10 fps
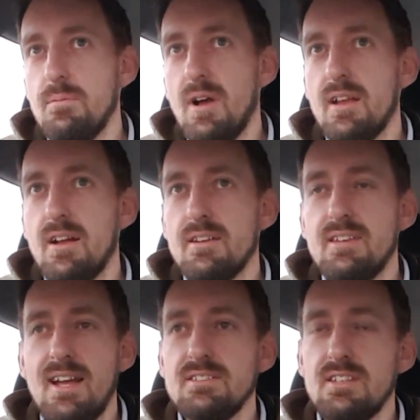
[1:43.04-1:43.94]
I
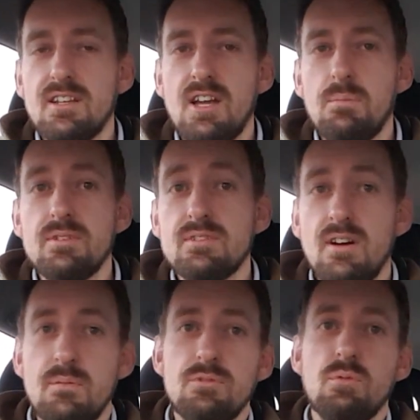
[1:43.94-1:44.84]
tested a couple of
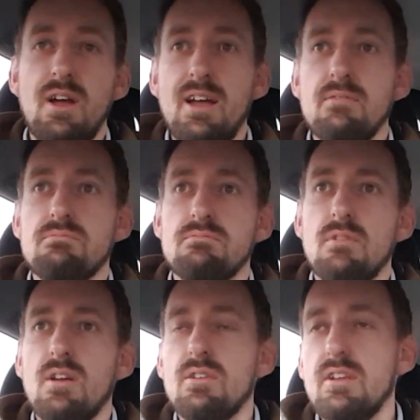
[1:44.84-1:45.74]
times where
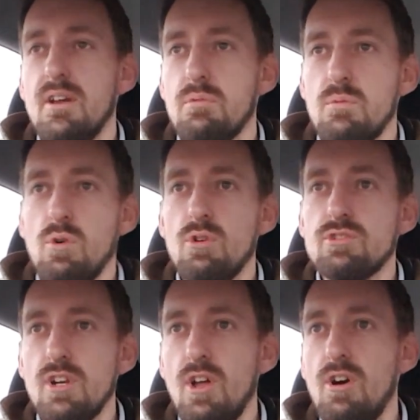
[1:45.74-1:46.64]
we
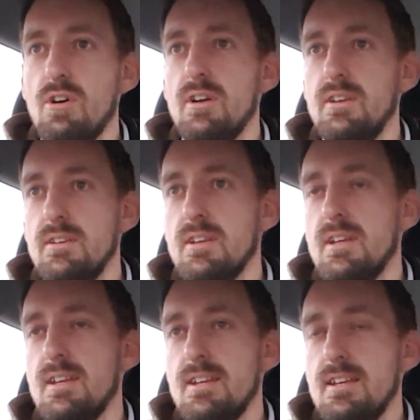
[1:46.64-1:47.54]
walked along
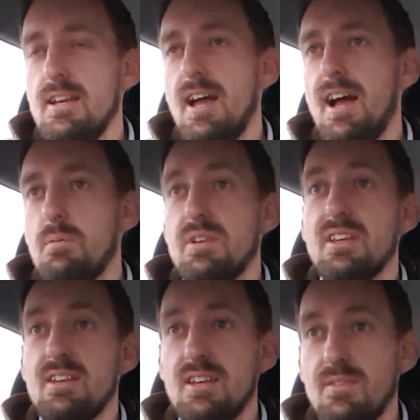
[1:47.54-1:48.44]
and we
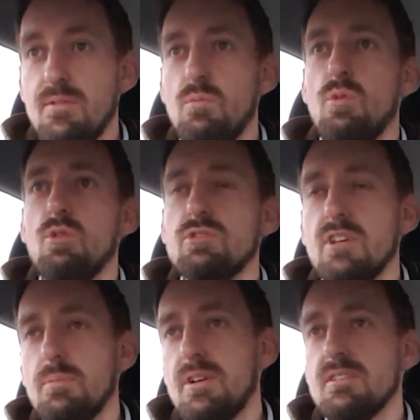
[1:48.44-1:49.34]
didn't give them water
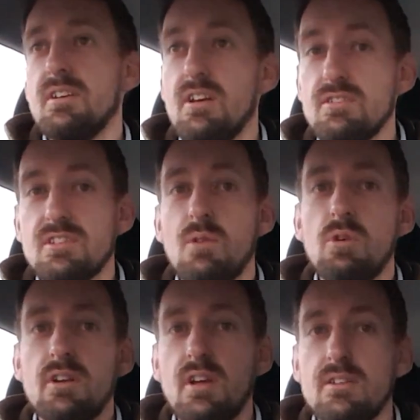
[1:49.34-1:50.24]
because I noticed they
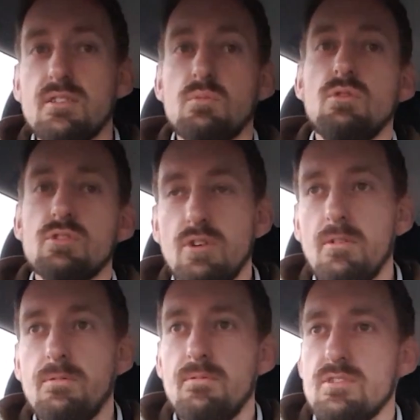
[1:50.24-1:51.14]
weren't going to the water trough.
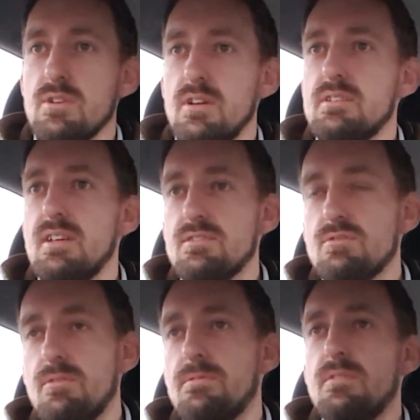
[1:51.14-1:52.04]
So I
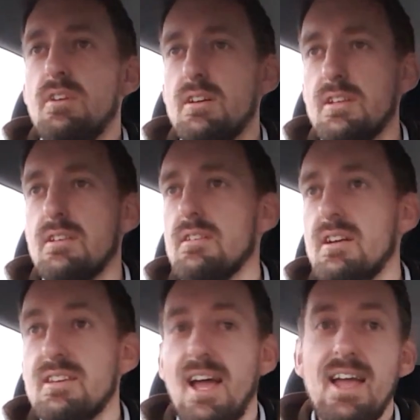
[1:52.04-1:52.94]
did a
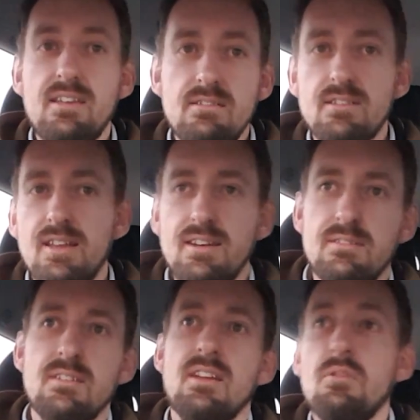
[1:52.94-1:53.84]
day and
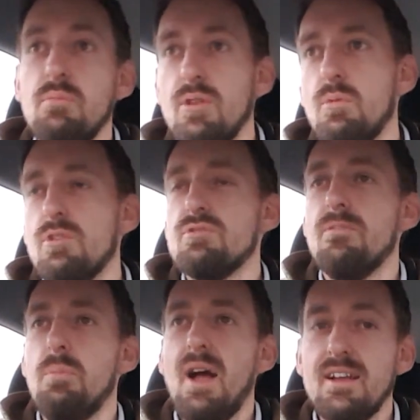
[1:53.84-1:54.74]
then put the water
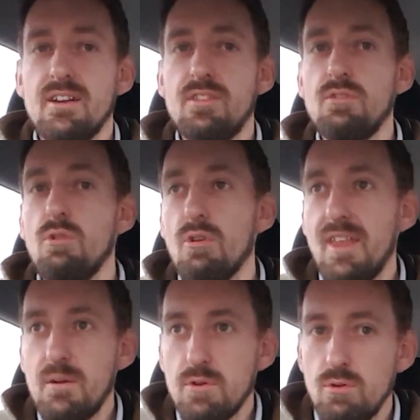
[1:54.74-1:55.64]
trough back, and I thought
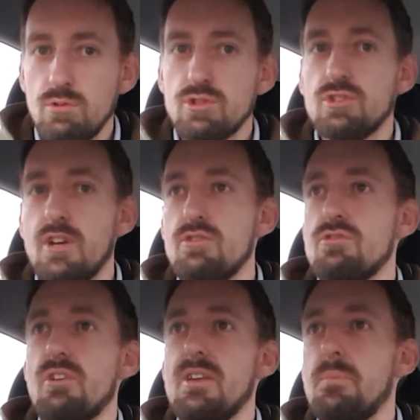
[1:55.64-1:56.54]
they would all just go
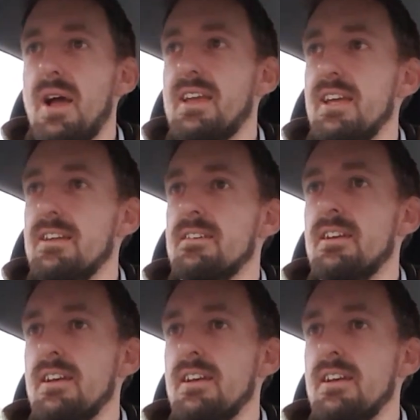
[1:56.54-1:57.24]
straight back in